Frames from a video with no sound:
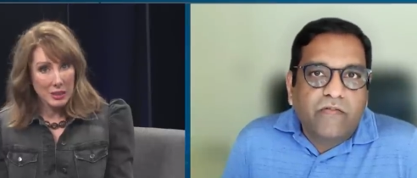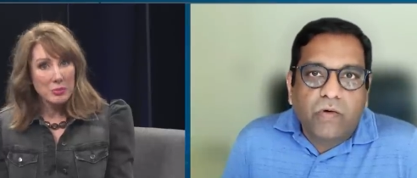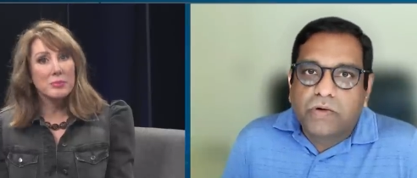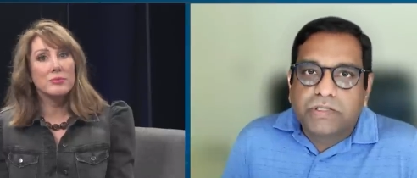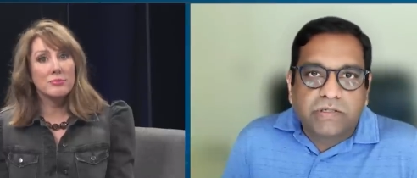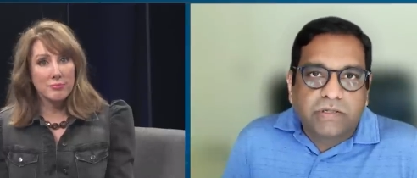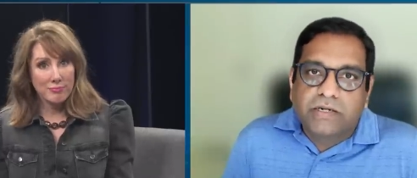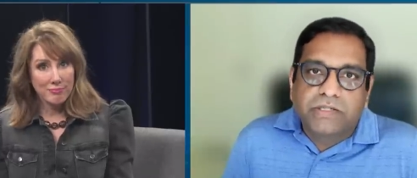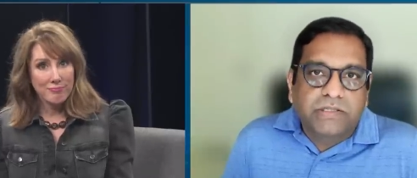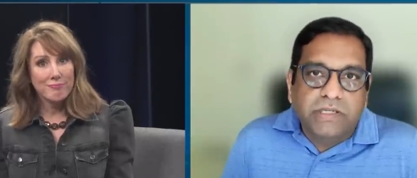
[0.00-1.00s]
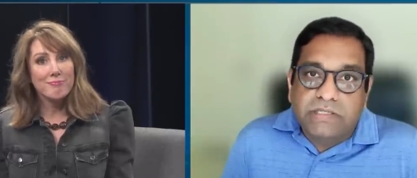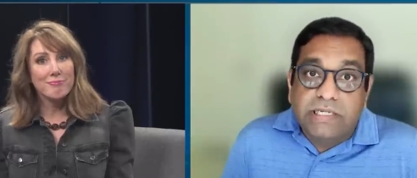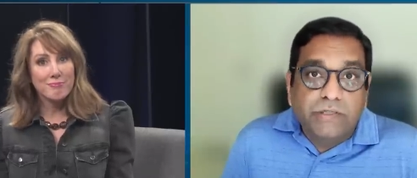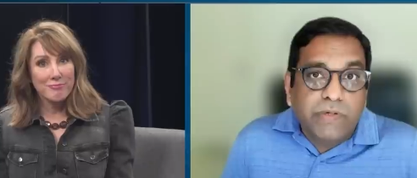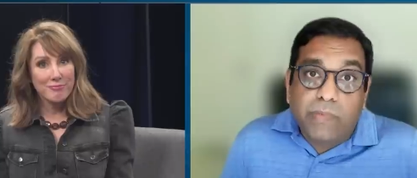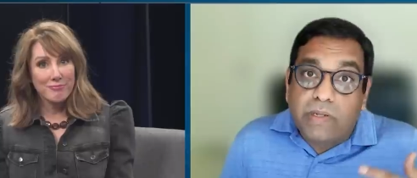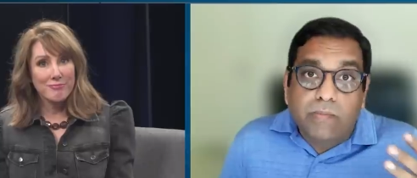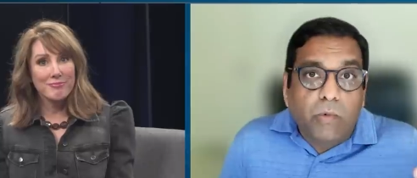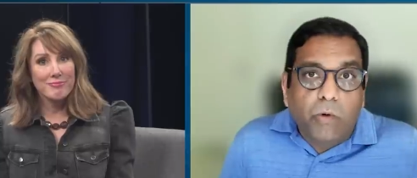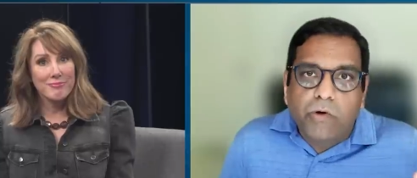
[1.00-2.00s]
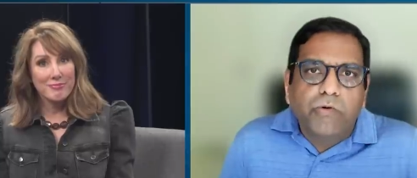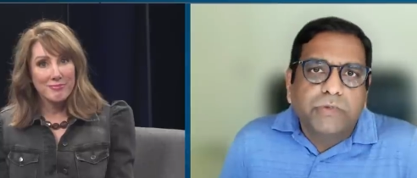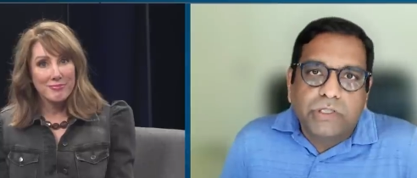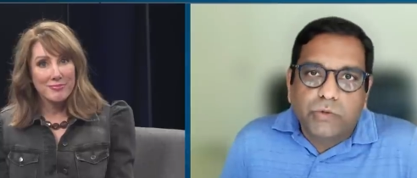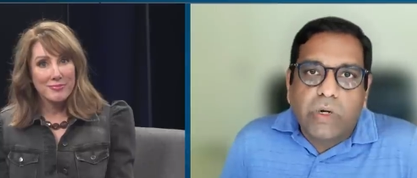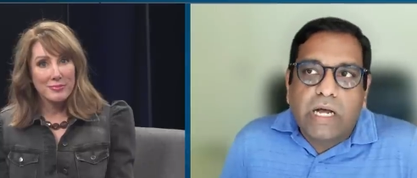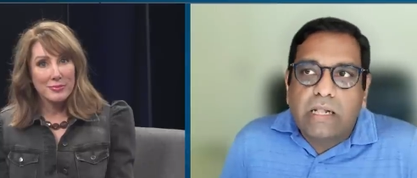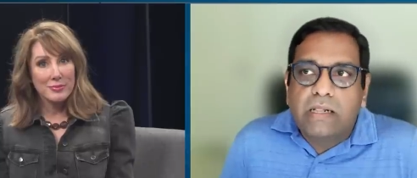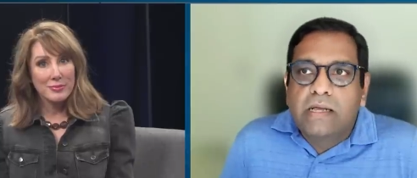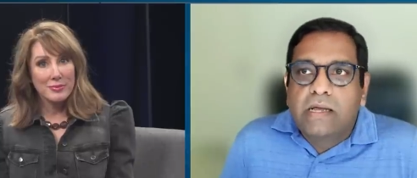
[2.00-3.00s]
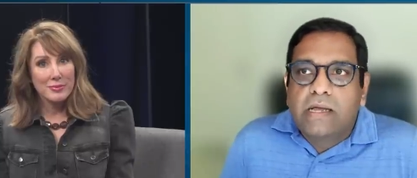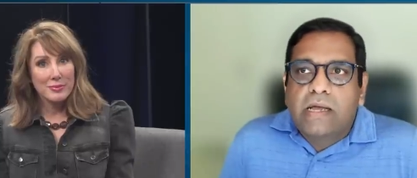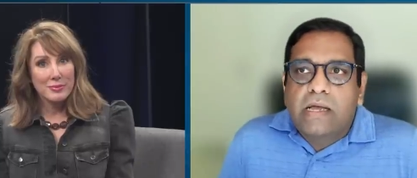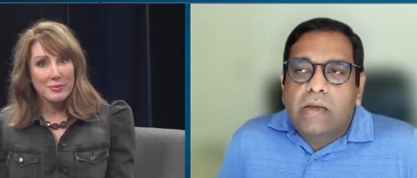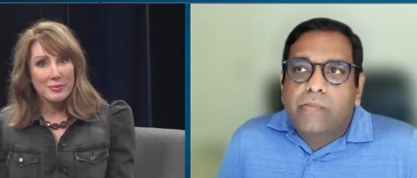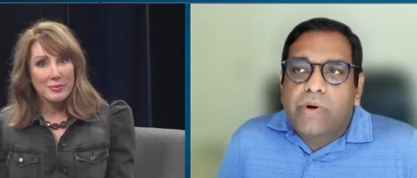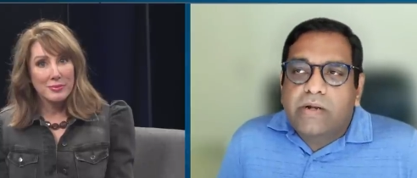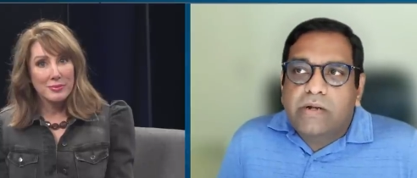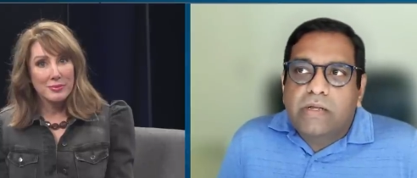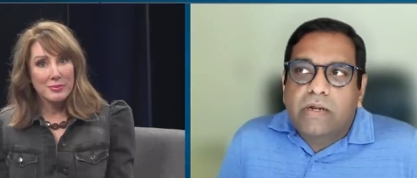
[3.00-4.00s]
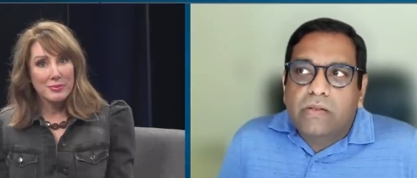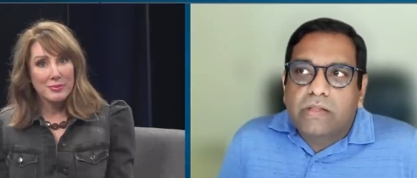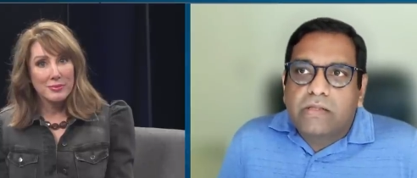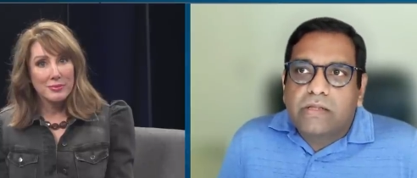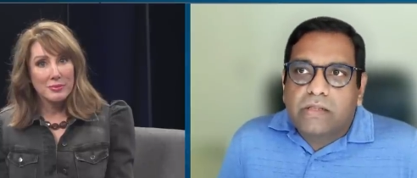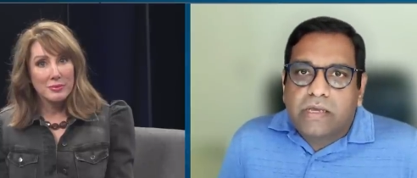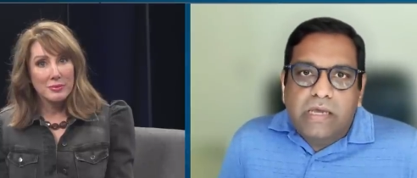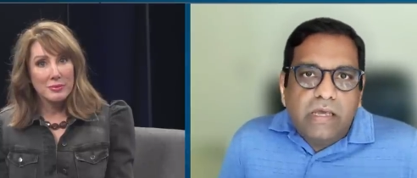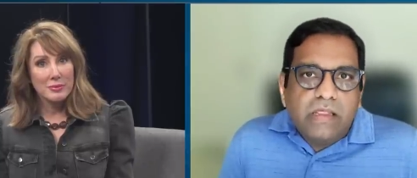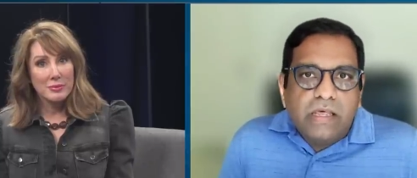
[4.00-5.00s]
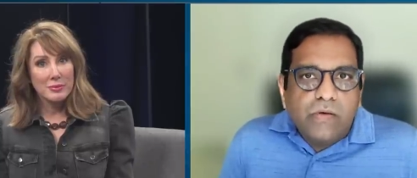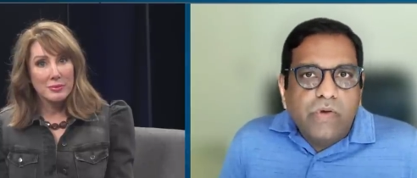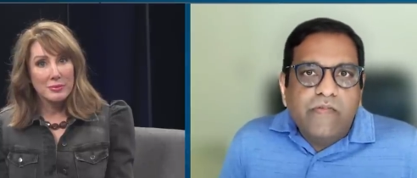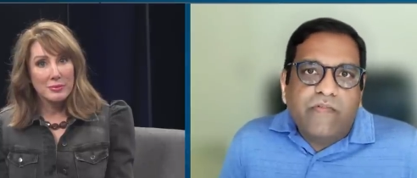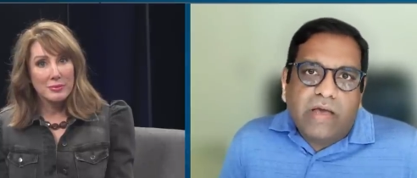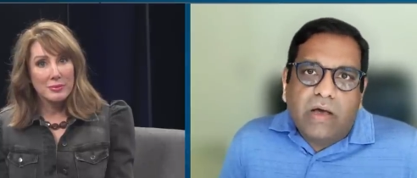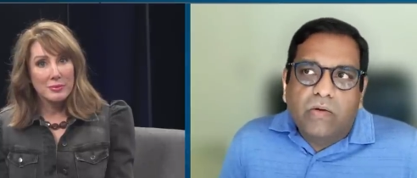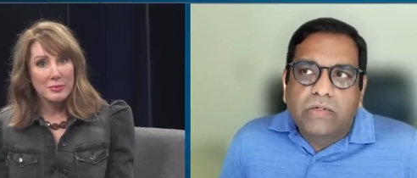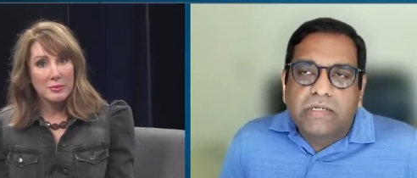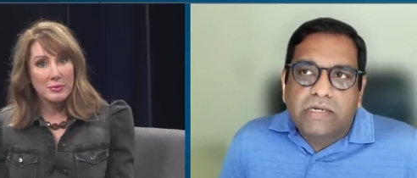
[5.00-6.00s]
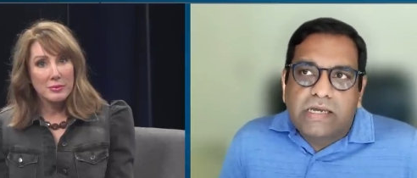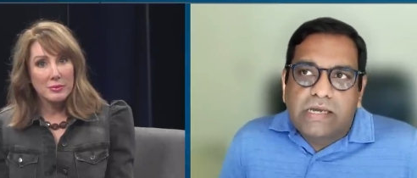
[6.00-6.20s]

Speaker 1: for folks, not just in the C-suite, but in boardrooms as well. But, you know, the key thing we found